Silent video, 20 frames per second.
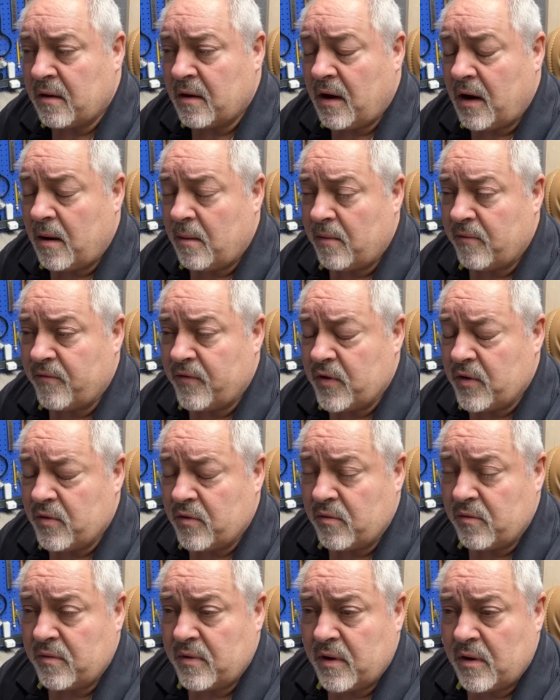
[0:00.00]
Um, if
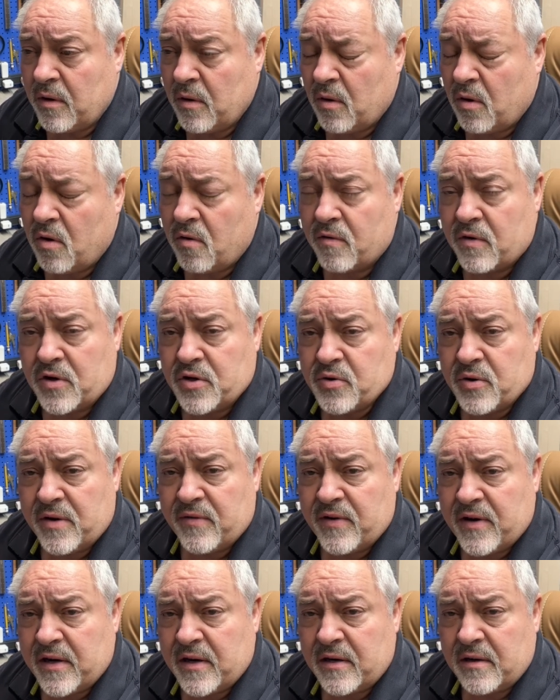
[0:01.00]
you
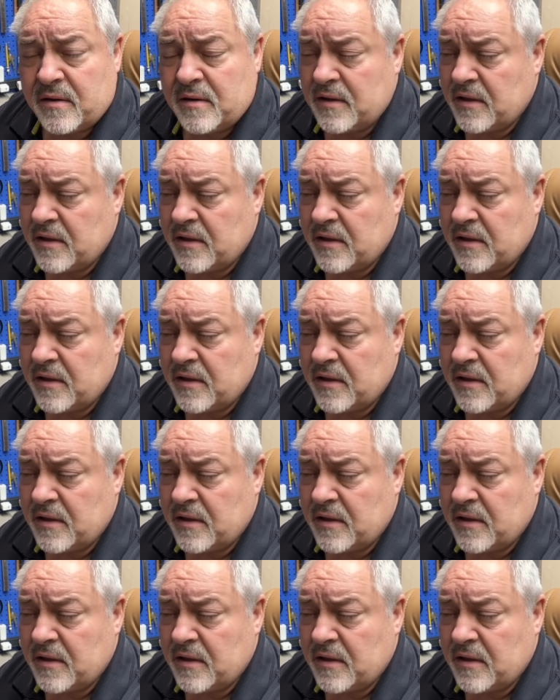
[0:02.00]
overdriven it,